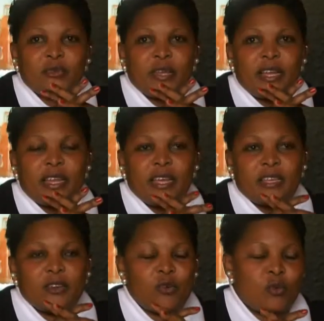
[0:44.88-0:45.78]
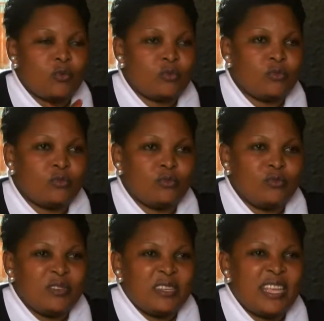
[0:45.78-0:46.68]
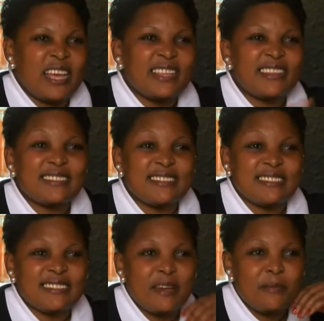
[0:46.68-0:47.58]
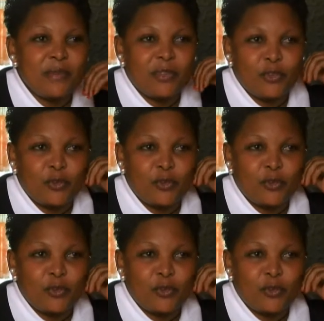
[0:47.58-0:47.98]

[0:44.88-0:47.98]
were like, no, they are just disturbing